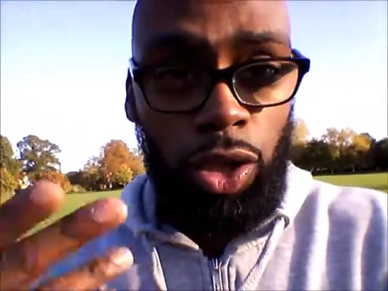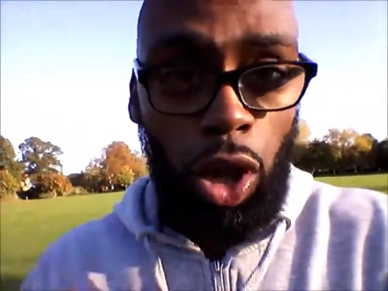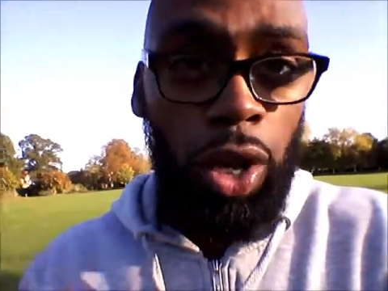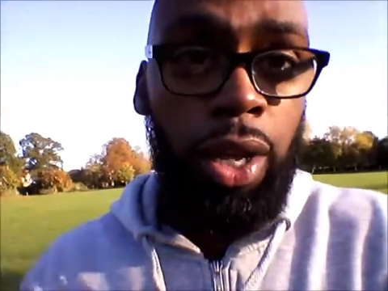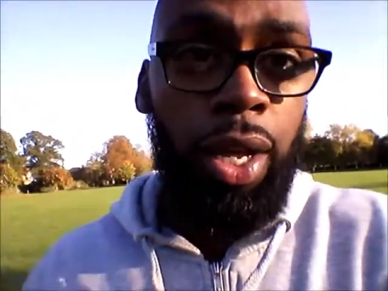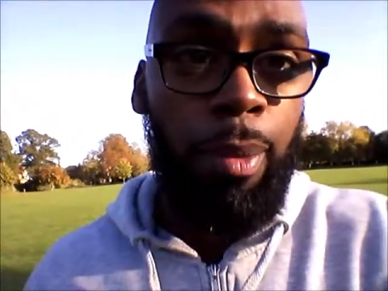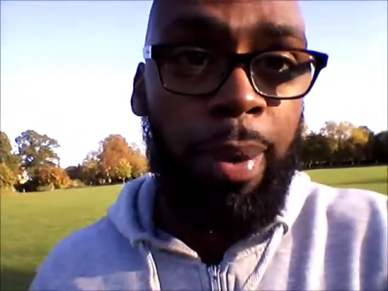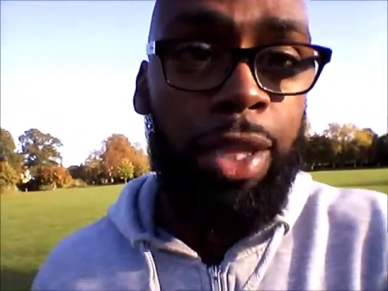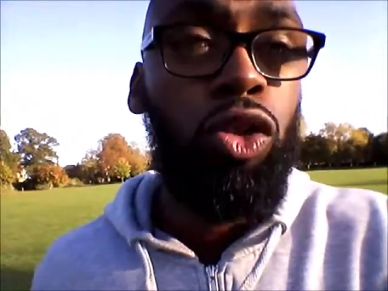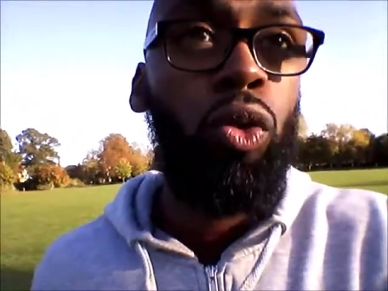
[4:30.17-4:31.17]
honor the
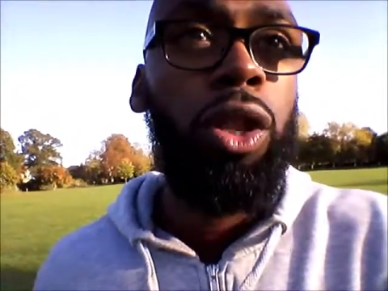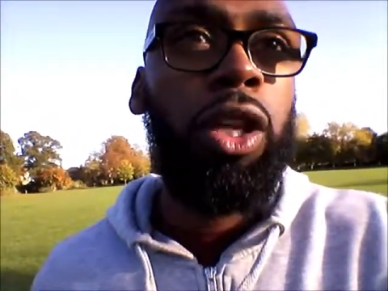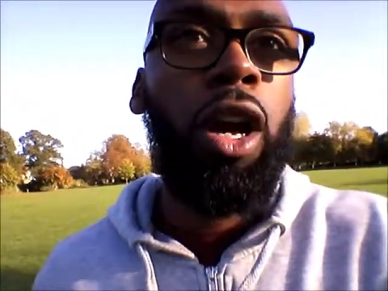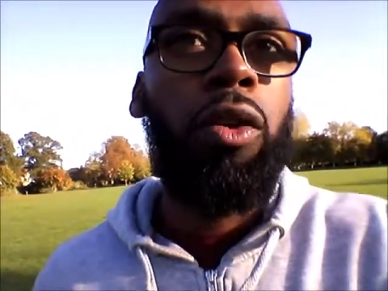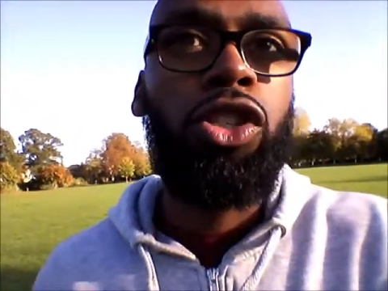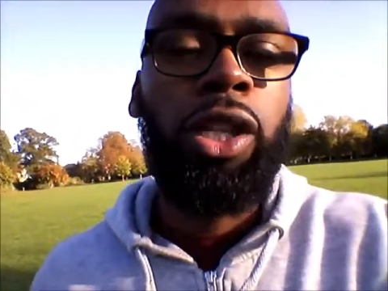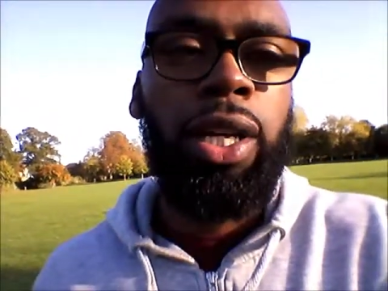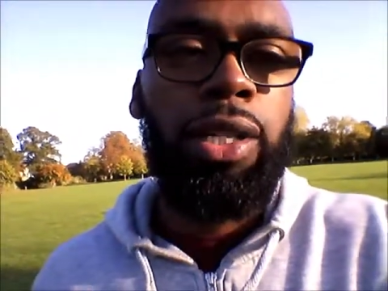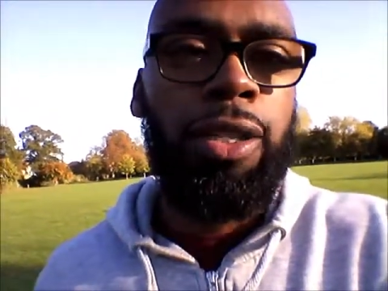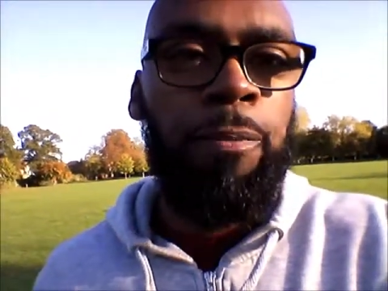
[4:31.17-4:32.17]
mentor, the coach
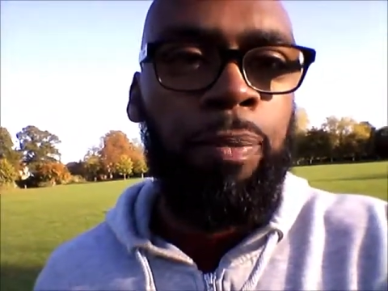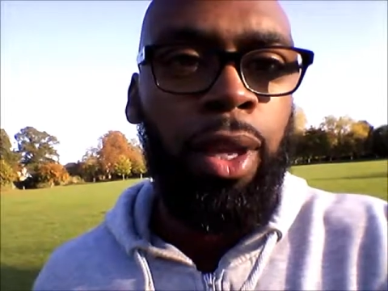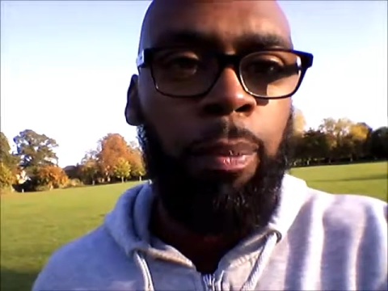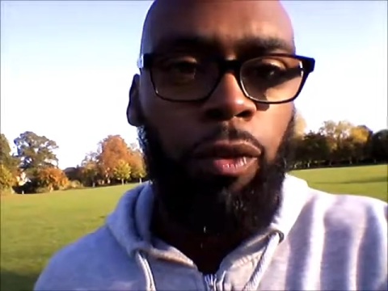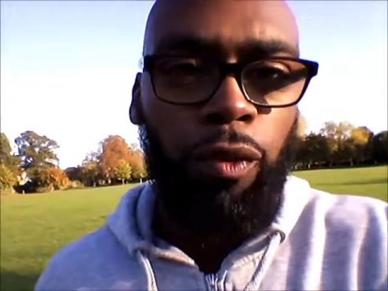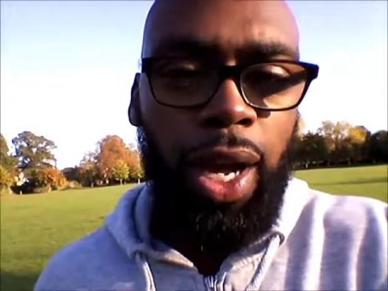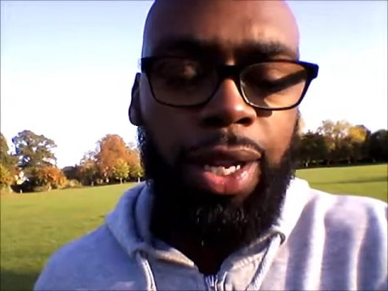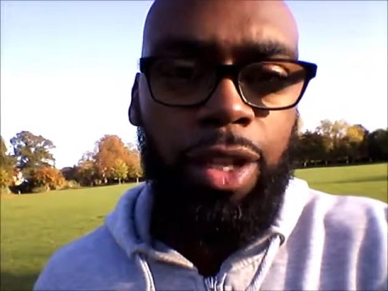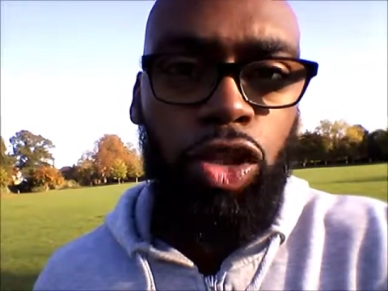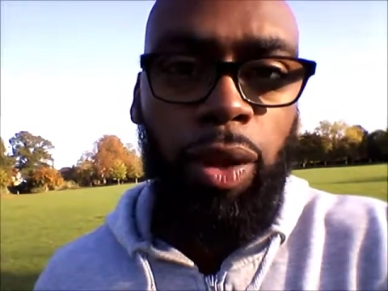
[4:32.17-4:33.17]
that is
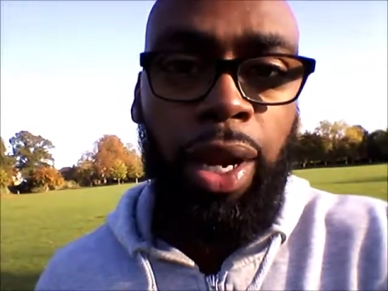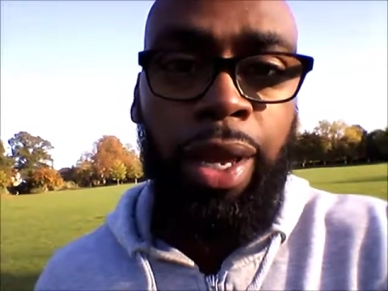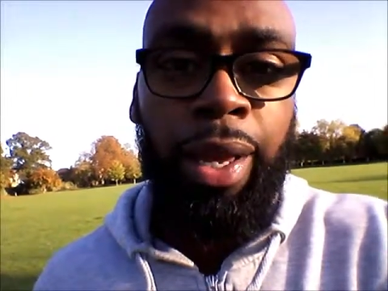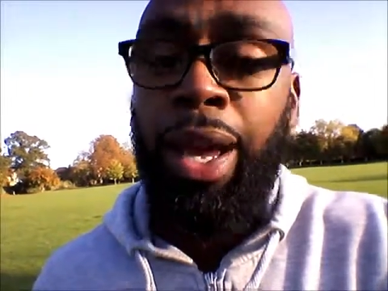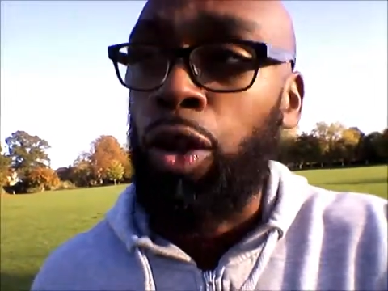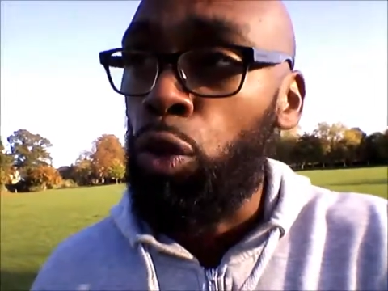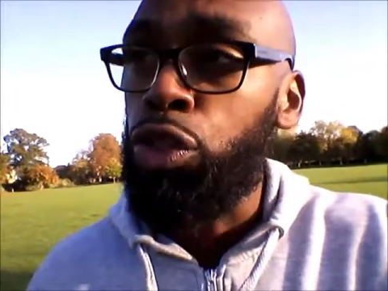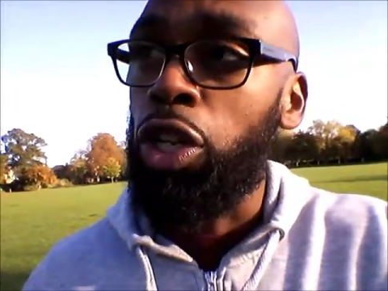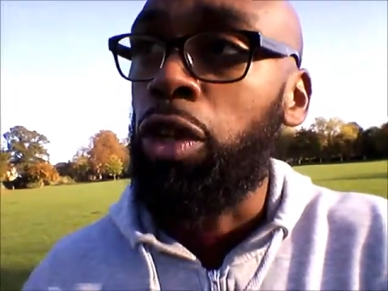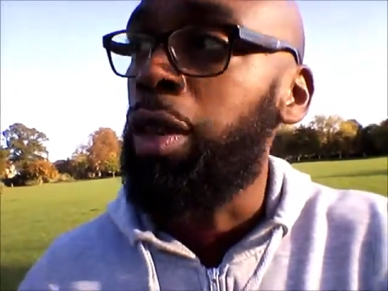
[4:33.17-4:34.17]
providing the training, and
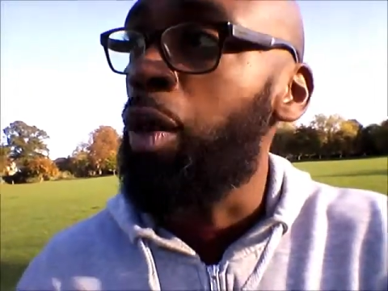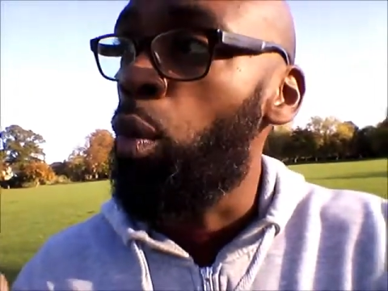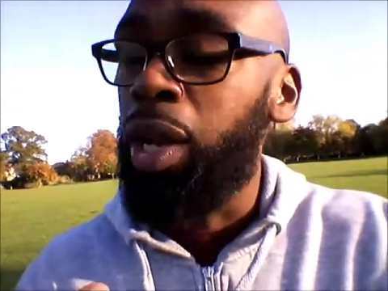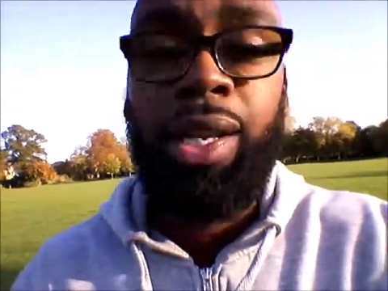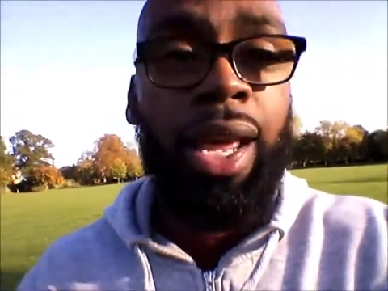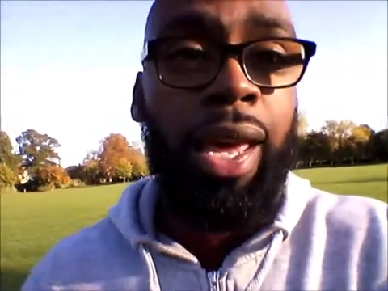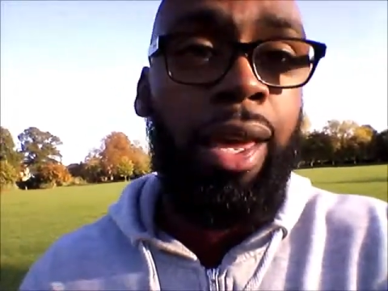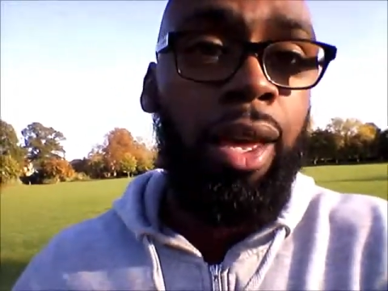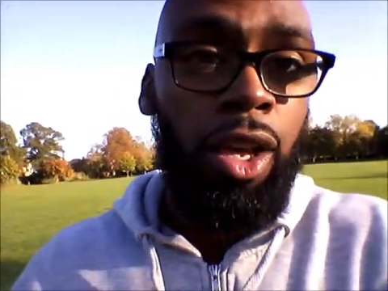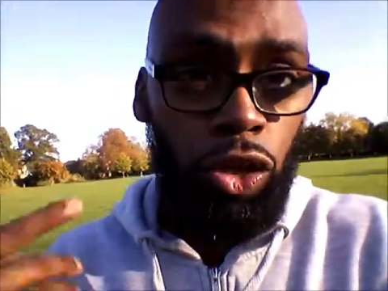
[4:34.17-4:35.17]
also know that one day
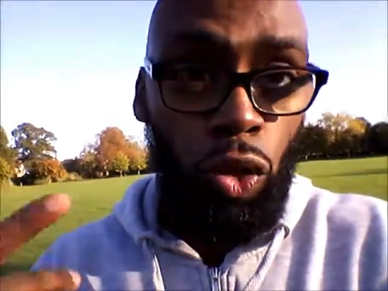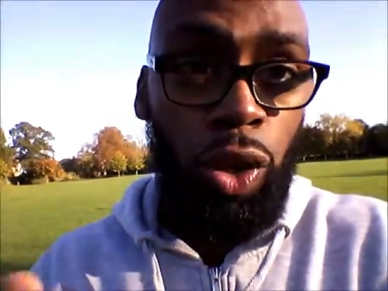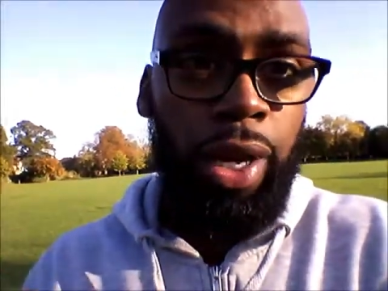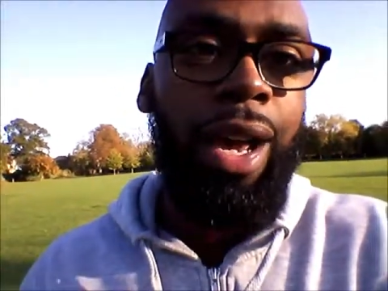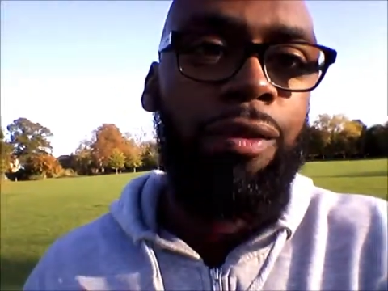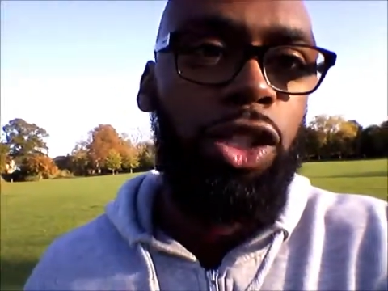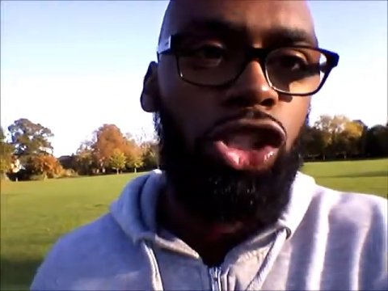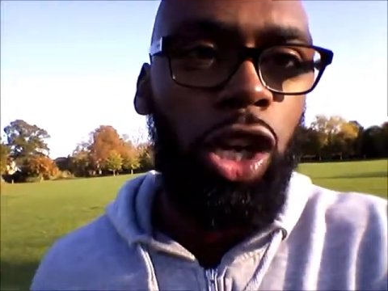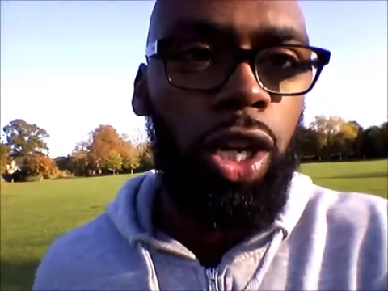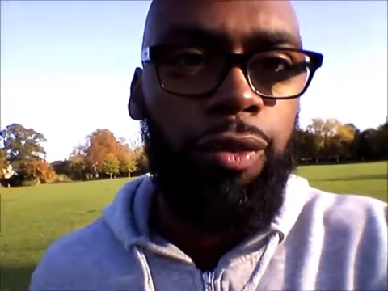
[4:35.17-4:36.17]
you're going to have to
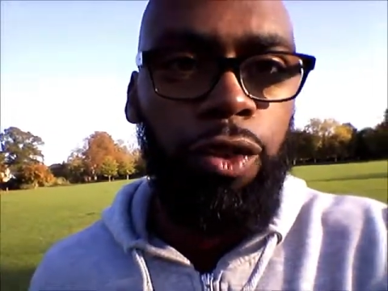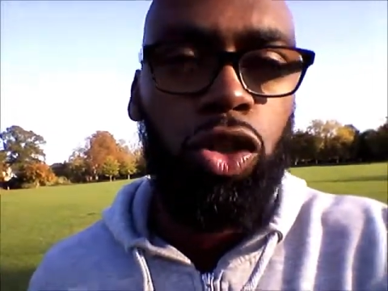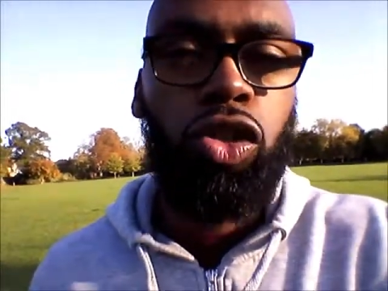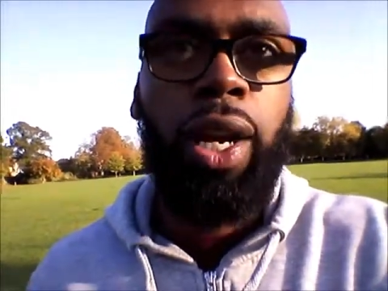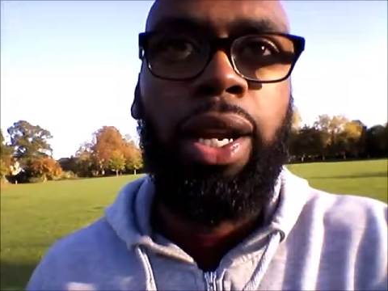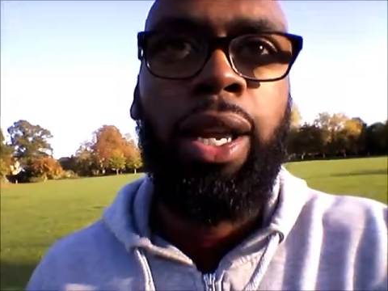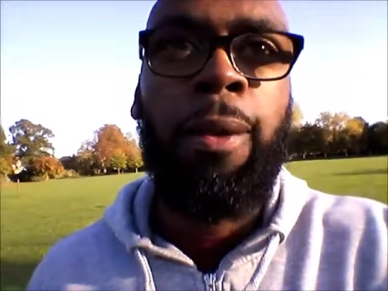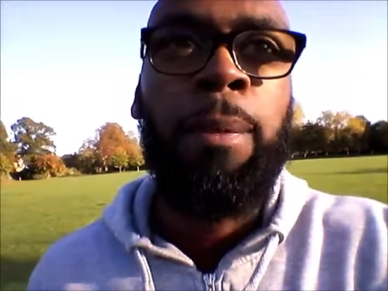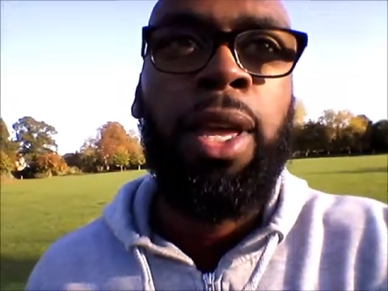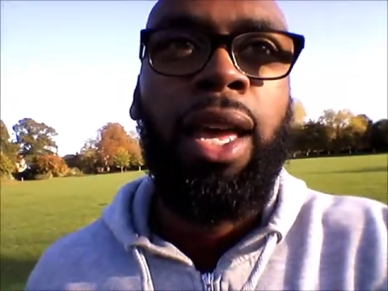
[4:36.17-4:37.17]
charge for your
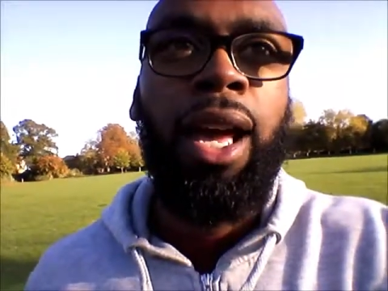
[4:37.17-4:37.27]
training,